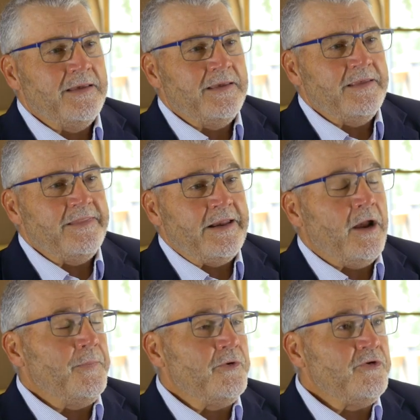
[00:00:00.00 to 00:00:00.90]
That
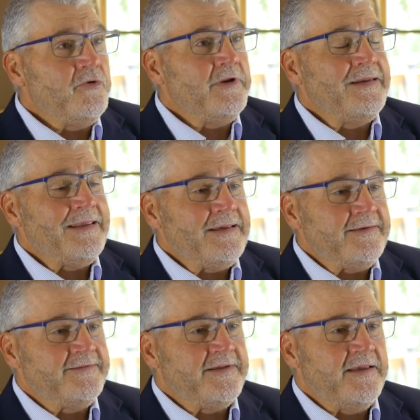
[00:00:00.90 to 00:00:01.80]
opportunity
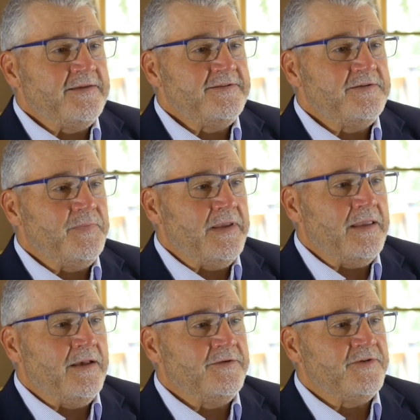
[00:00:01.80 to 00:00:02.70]
exists because
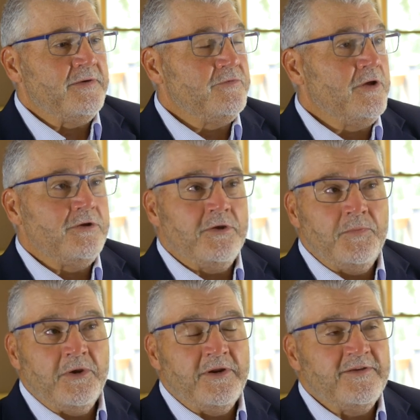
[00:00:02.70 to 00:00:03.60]
of good
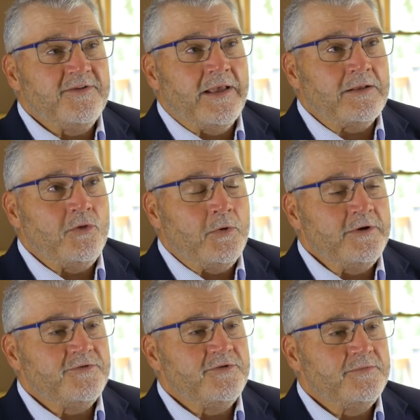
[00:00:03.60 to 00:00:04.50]
communities like Lawrence.
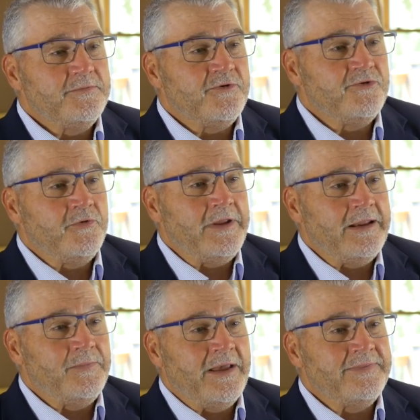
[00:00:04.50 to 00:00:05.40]
There's no doubt
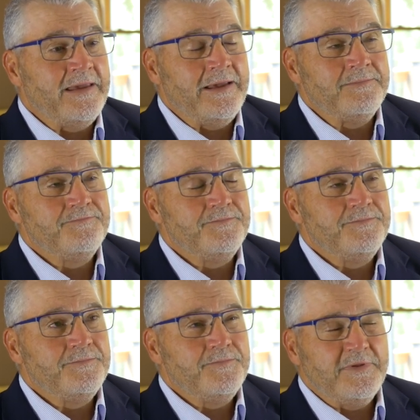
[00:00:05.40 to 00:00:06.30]
about that.
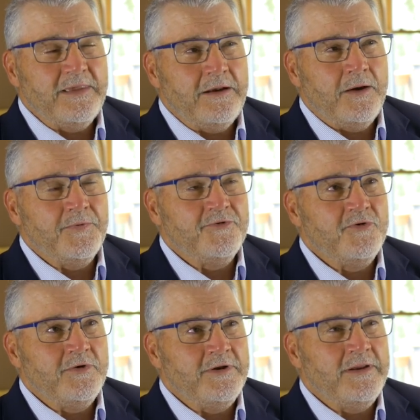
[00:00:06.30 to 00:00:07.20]
But that
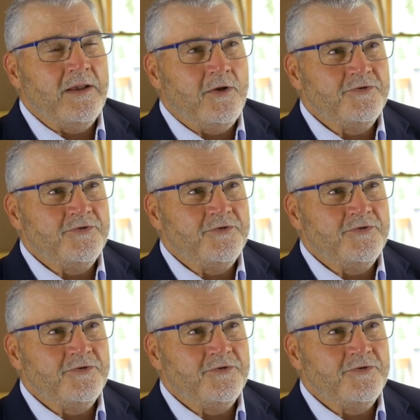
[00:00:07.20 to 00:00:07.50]
opportunity also